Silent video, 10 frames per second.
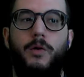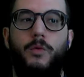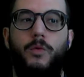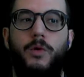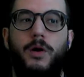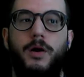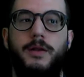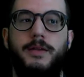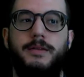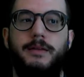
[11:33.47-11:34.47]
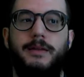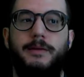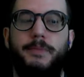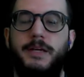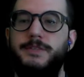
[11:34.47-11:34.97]
one
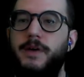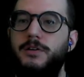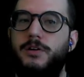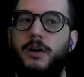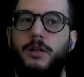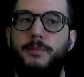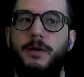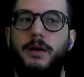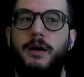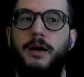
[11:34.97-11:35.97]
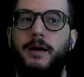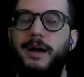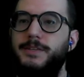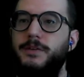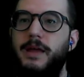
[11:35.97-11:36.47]
place value column. All
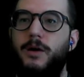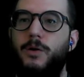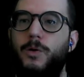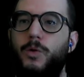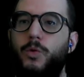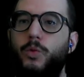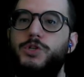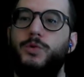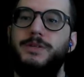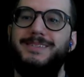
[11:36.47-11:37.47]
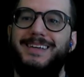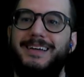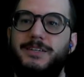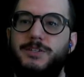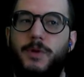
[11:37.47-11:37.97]
right, so now which one's
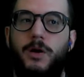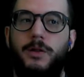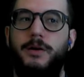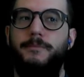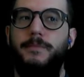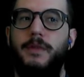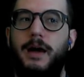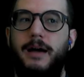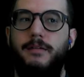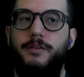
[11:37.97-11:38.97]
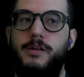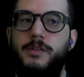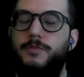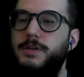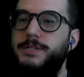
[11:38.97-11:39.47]
smaller? I have
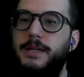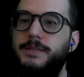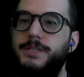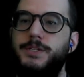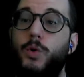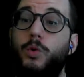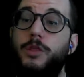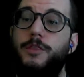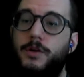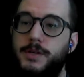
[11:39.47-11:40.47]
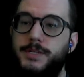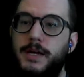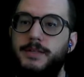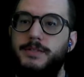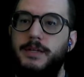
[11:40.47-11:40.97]
33 cents or 30
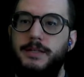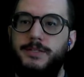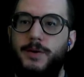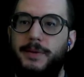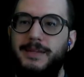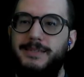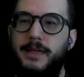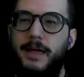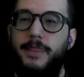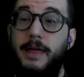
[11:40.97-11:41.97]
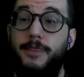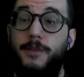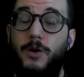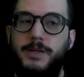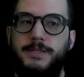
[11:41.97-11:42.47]
cents. And so I'm going to say that that
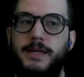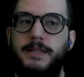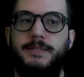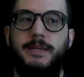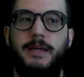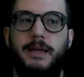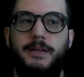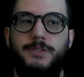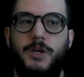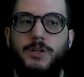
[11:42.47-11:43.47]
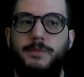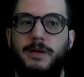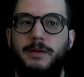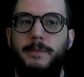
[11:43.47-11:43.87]
30 cents is going to be